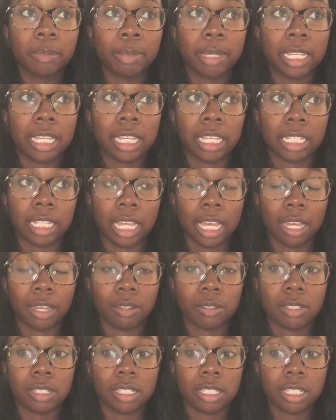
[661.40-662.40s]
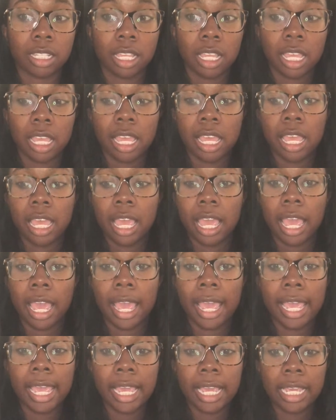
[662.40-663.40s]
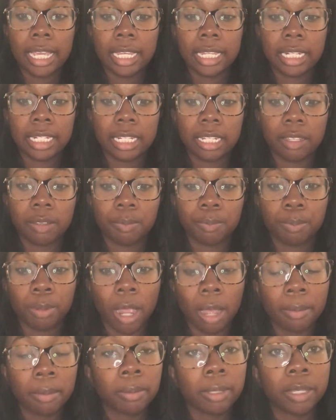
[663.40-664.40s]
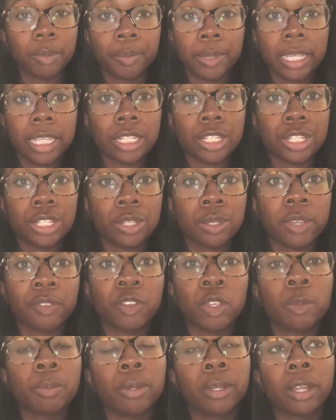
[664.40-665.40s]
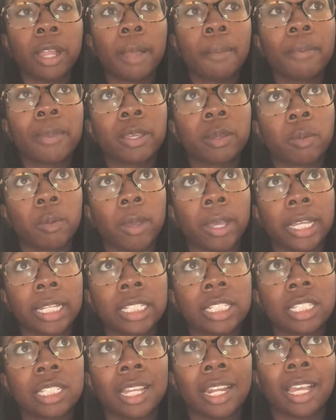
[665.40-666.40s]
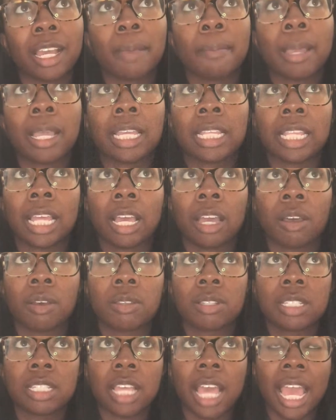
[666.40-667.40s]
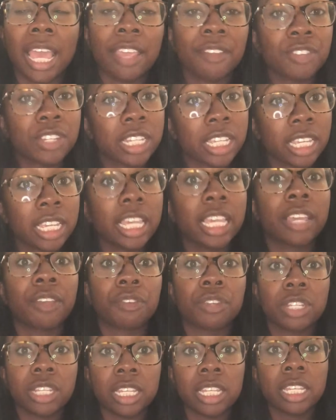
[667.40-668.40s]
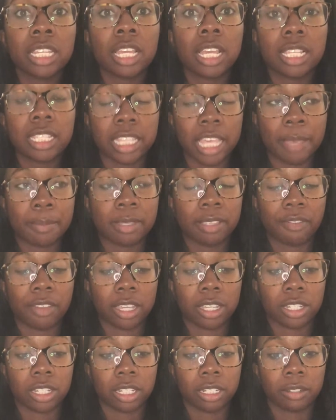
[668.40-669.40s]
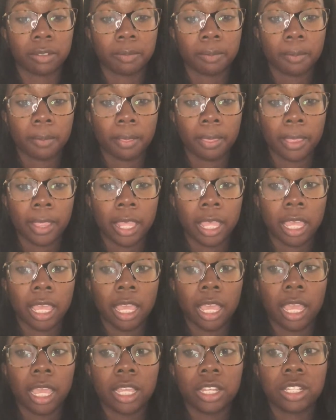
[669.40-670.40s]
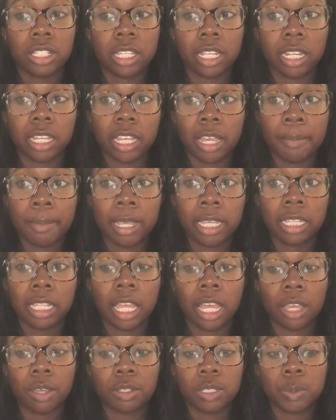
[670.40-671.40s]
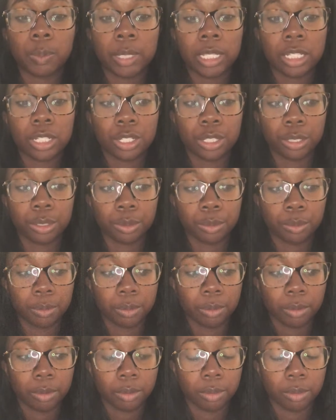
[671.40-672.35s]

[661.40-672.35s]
being in the house, and probably week two, if you put her up week one, she's gonna come back in the house, if she escapes eviction, she's gonna come back in the house week two,